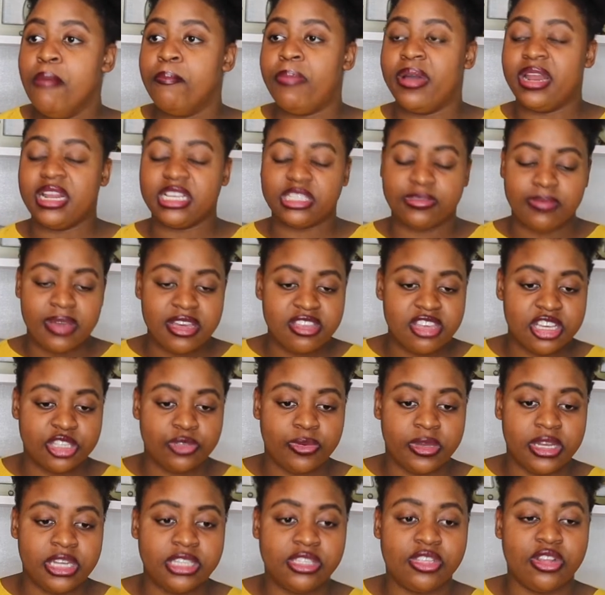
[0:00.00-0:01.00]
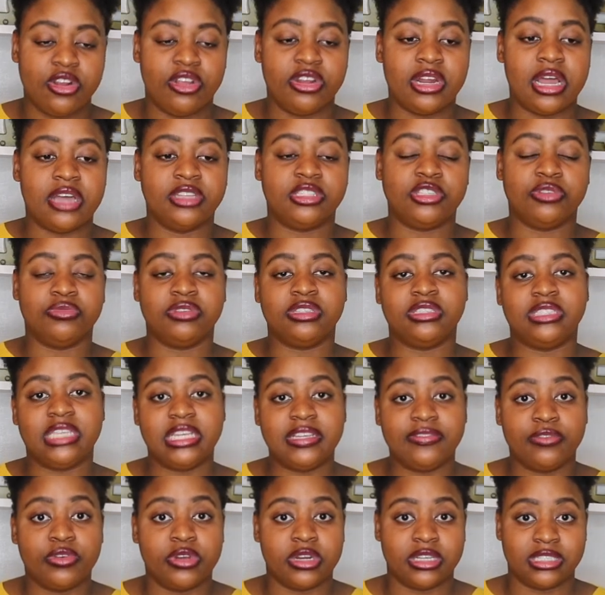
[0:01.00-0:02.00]
But as much as we need to learn how to
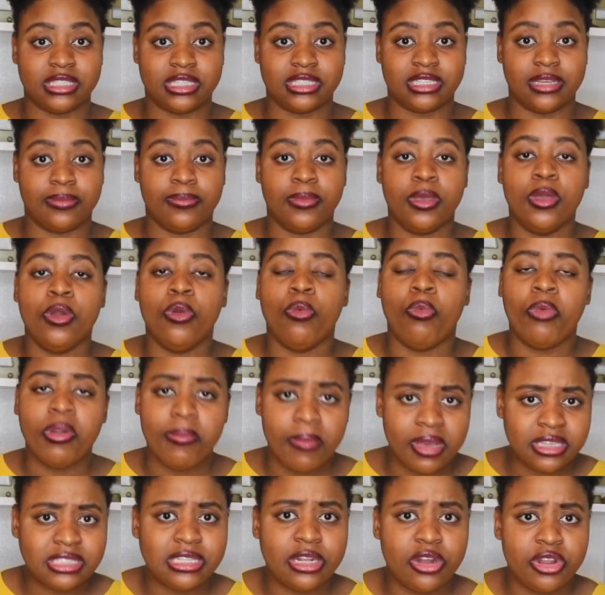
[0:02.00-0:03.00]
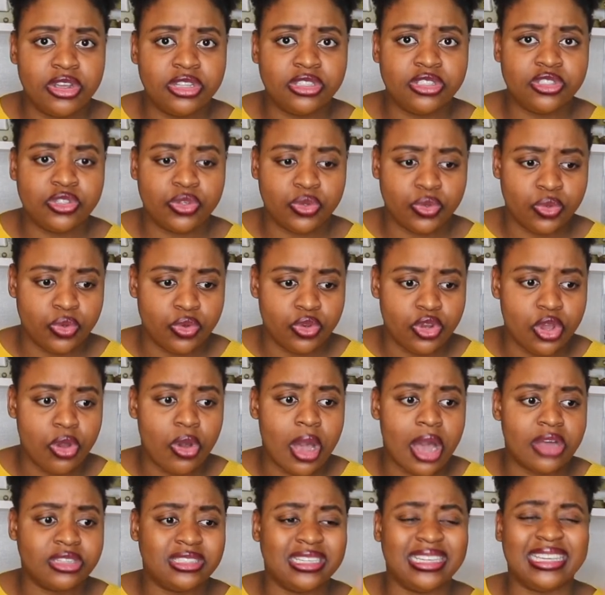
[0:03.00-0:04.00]
receive criticism, we must learn to
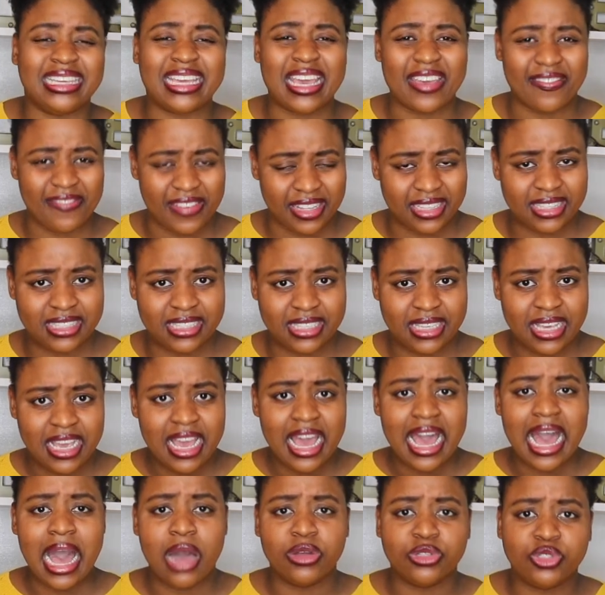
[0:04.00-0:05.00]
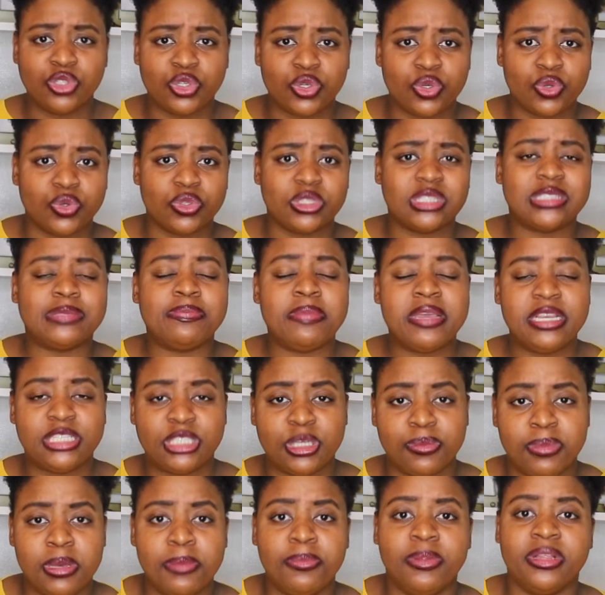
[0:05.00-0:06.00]
know how to give it, how to speak
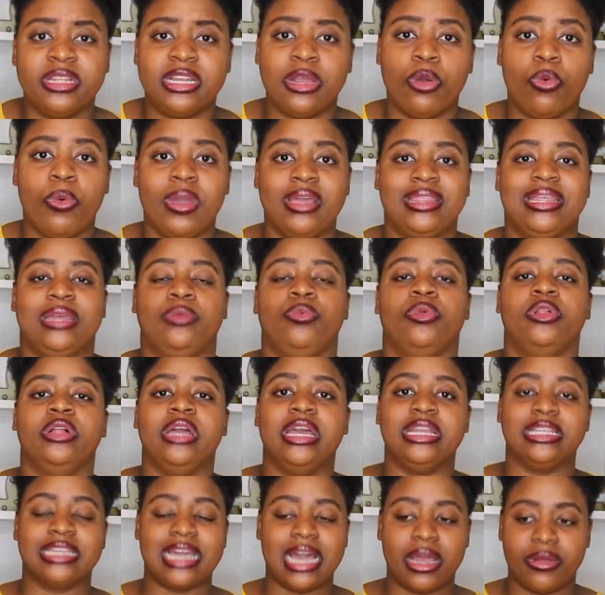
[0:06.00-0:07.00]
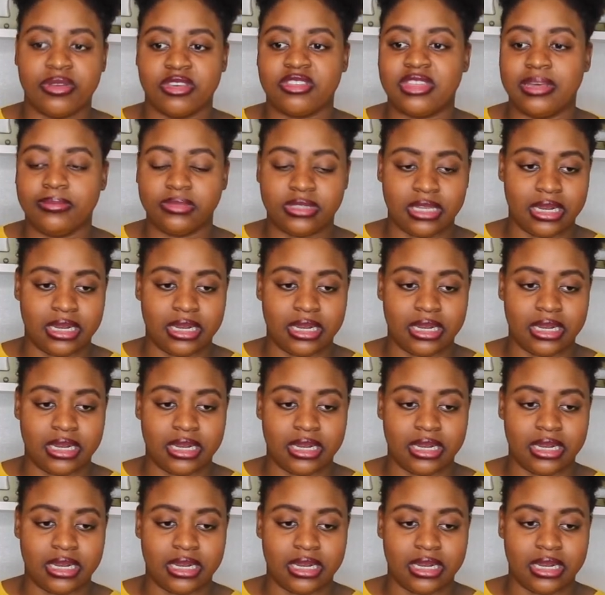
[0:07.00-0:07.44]
to people in a way that will encourage them